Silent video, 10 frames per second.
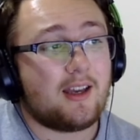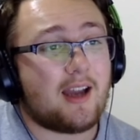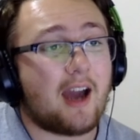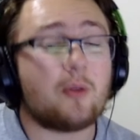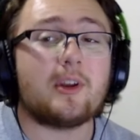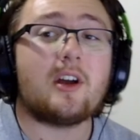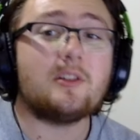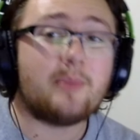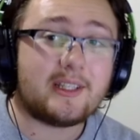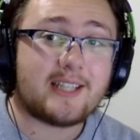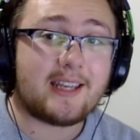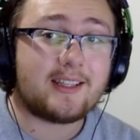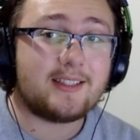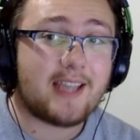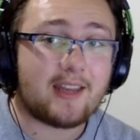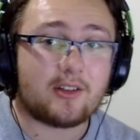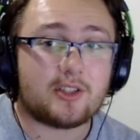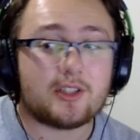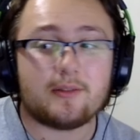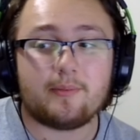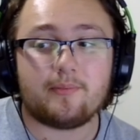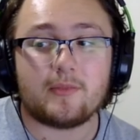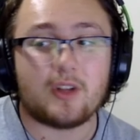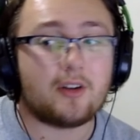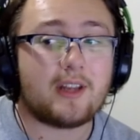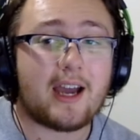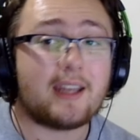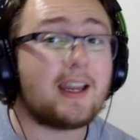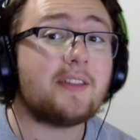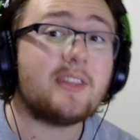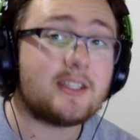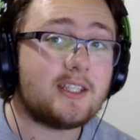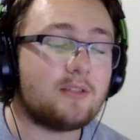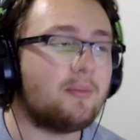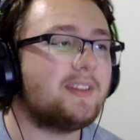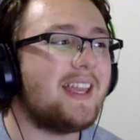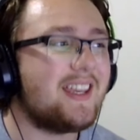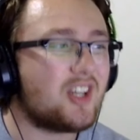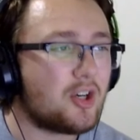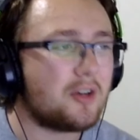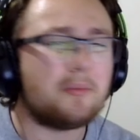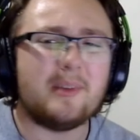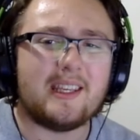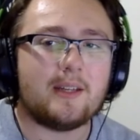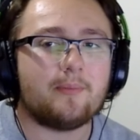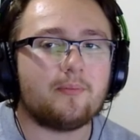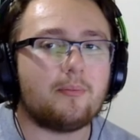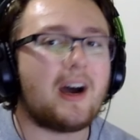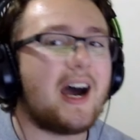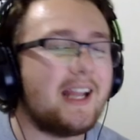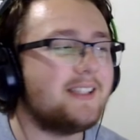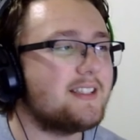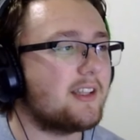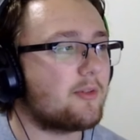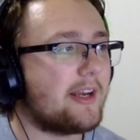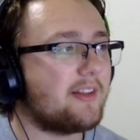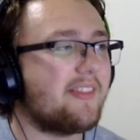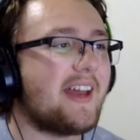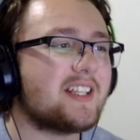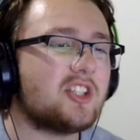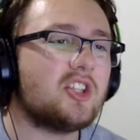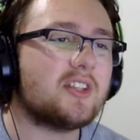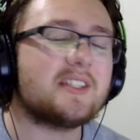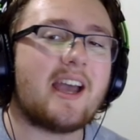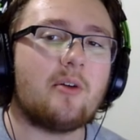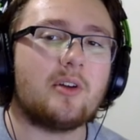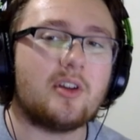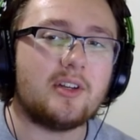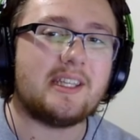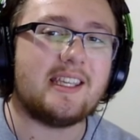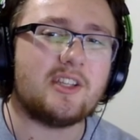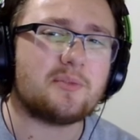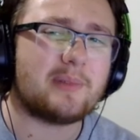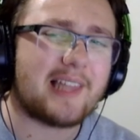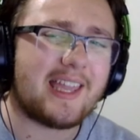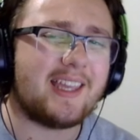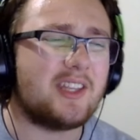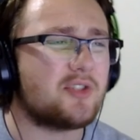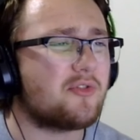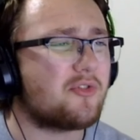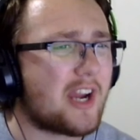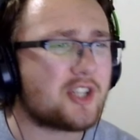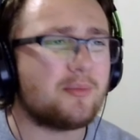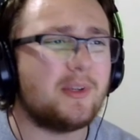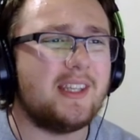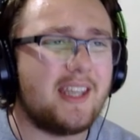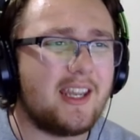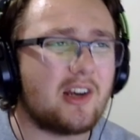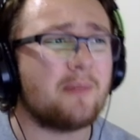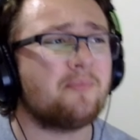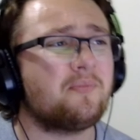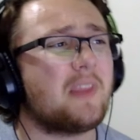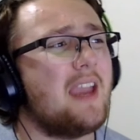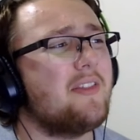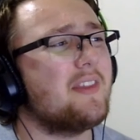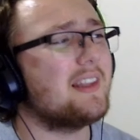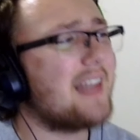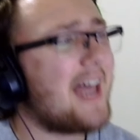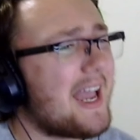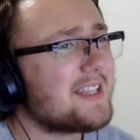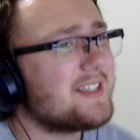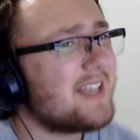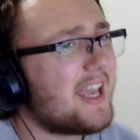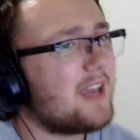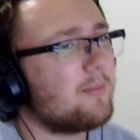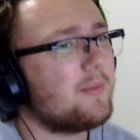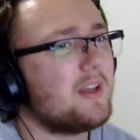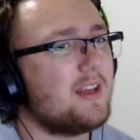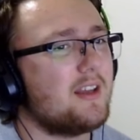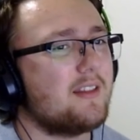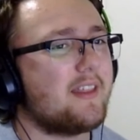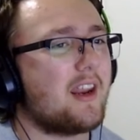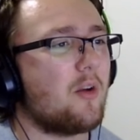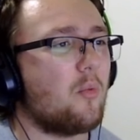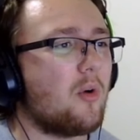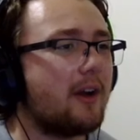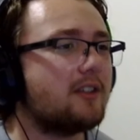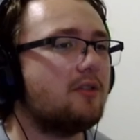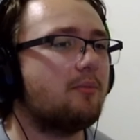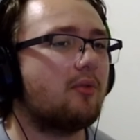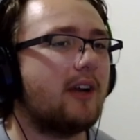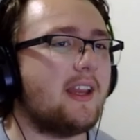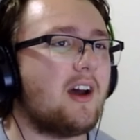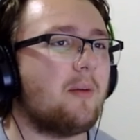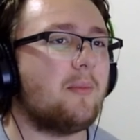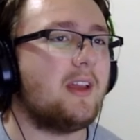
I don't want to call them Big Ten contenders. They're not this season, but they could be behind Dylan Raiola. That's just how good he is playing in his freshman year. And the last name that I want to bring up